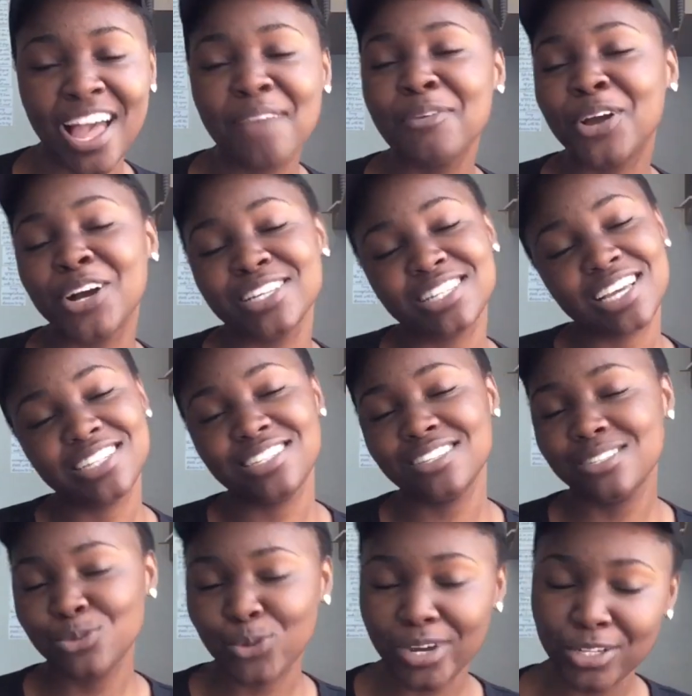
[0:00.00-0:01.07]
Because I
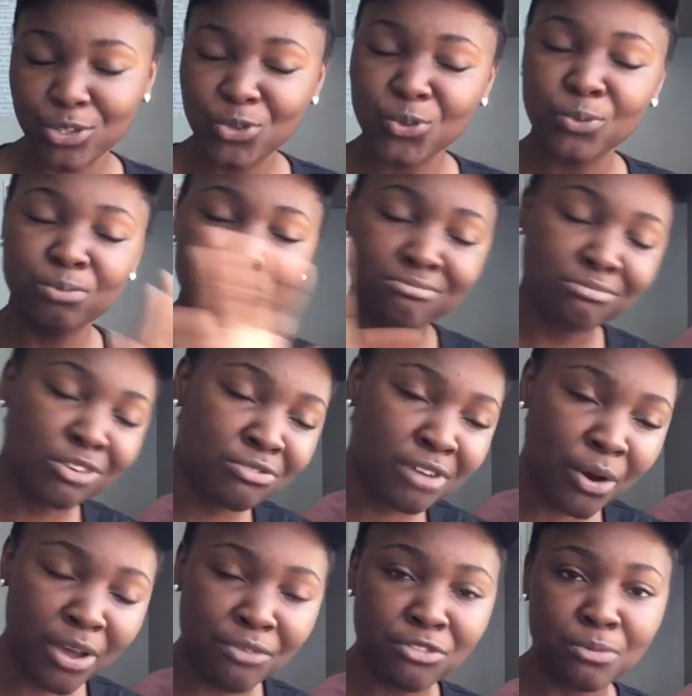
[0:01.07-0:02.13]
just want to move
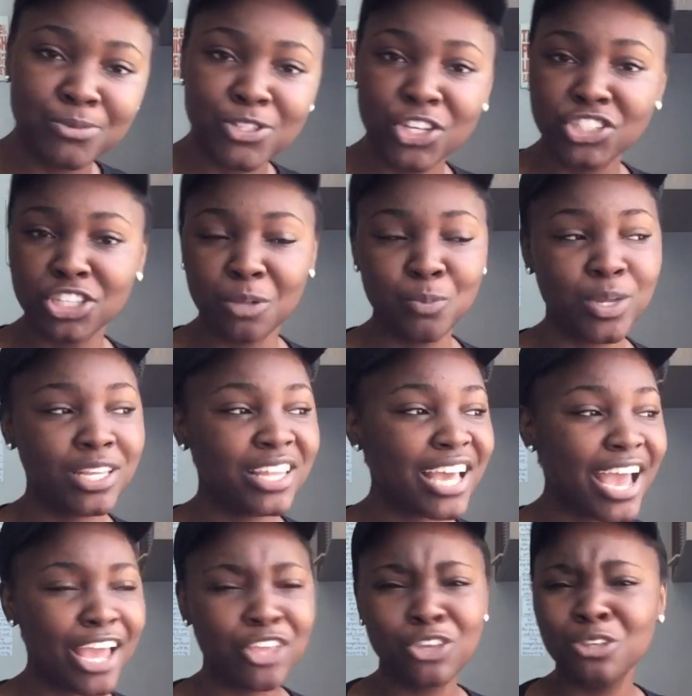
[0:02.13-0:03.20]
away from social media
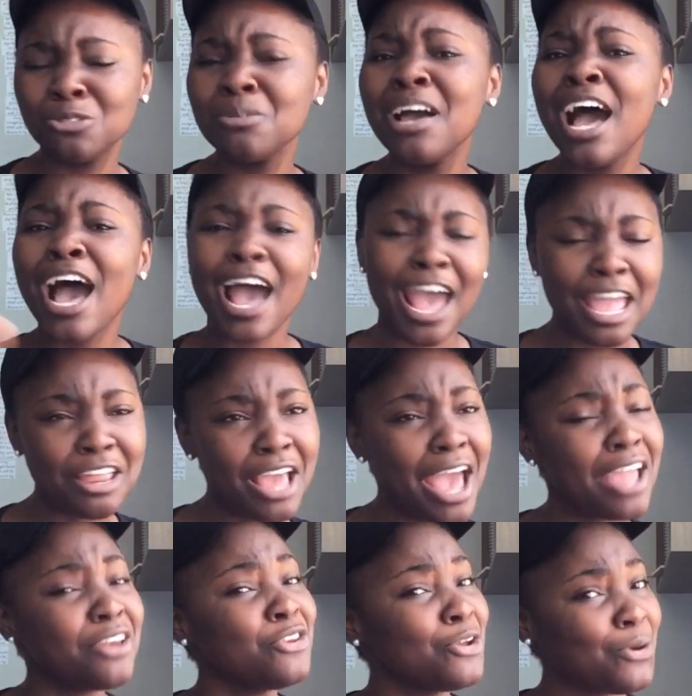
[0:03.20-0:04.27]
and YouTube.
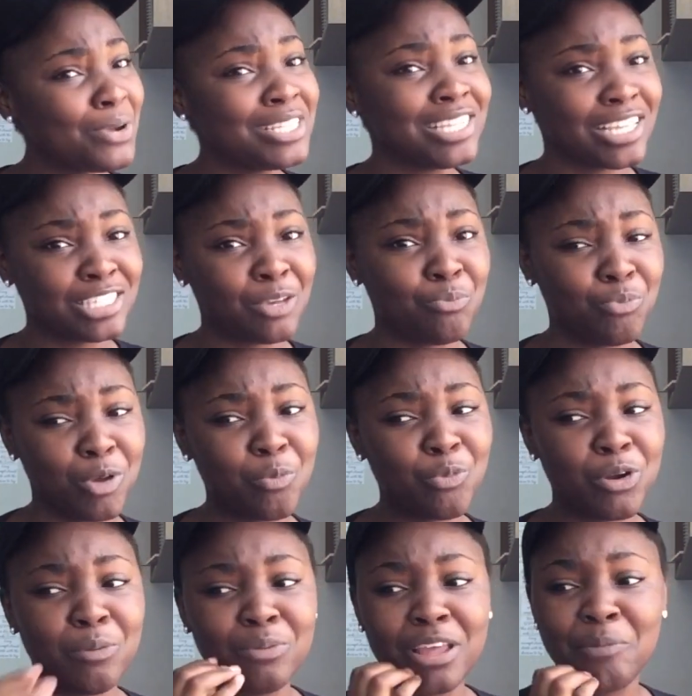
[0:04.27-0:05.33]
I know it's such a big
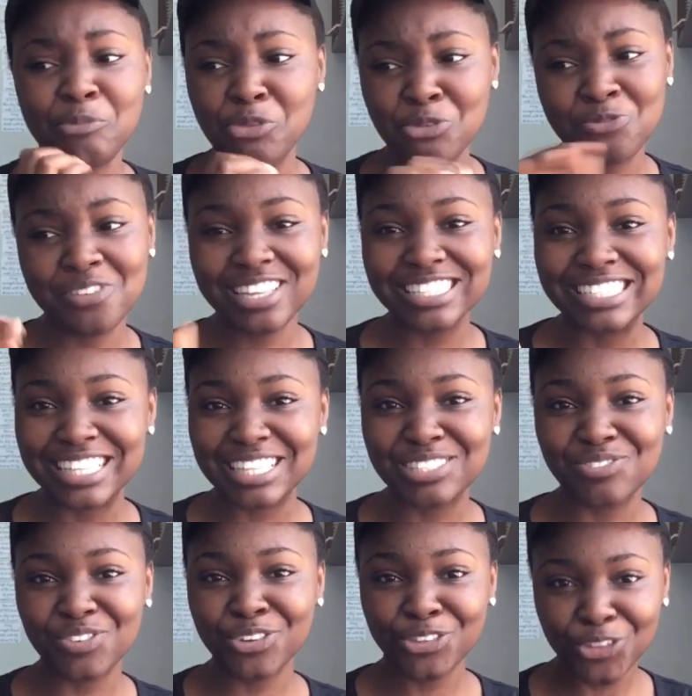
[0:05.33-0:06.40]
problem. You finish
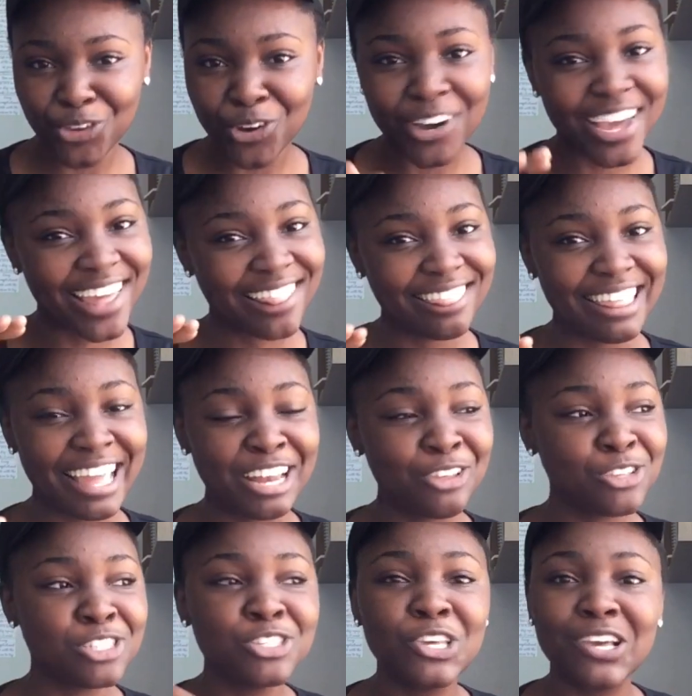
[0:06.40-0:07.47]
this video and then
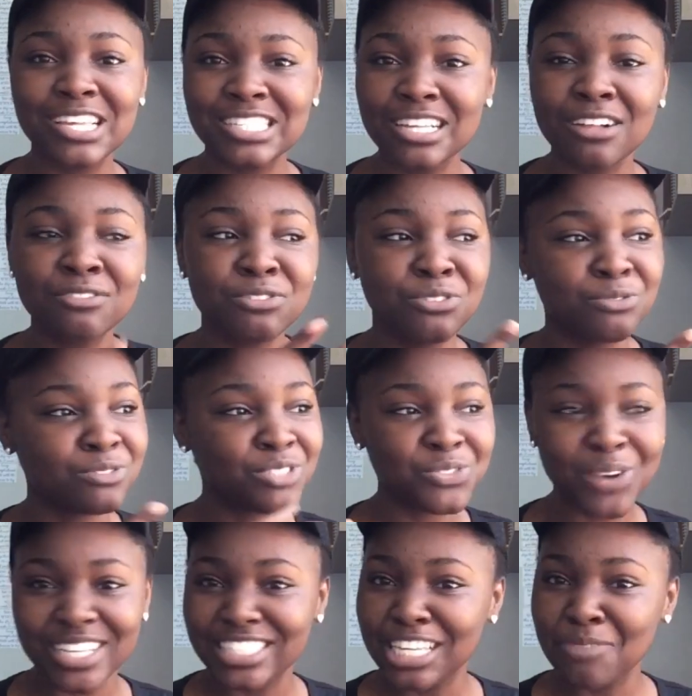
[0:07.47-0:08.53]
you see yourself
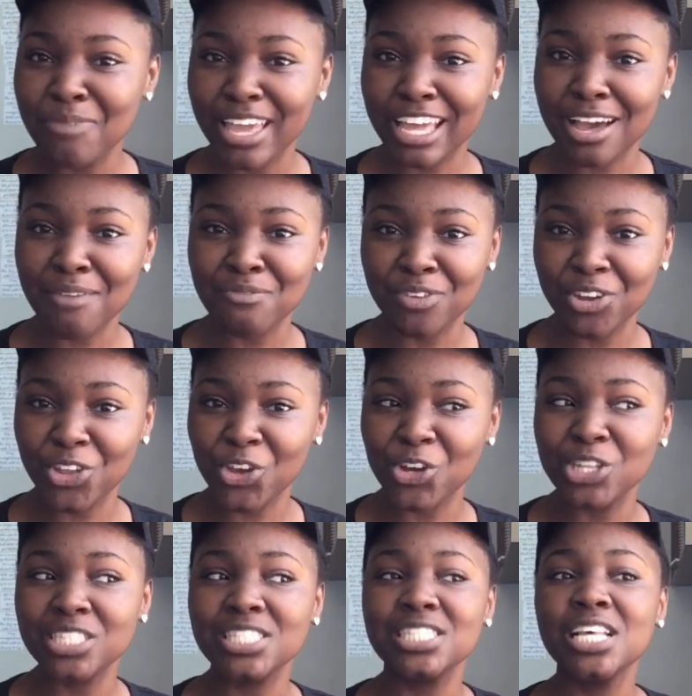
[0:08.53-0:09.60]
watching makeup
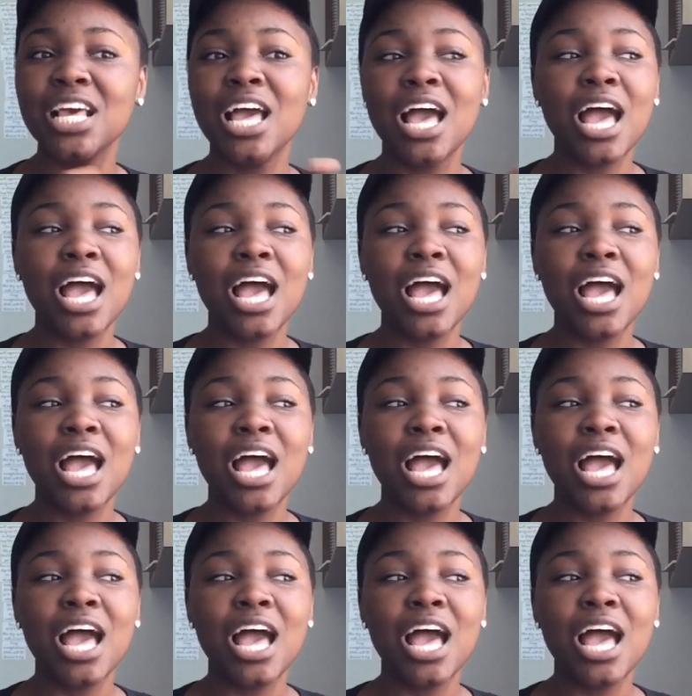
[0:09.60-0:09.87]
videos,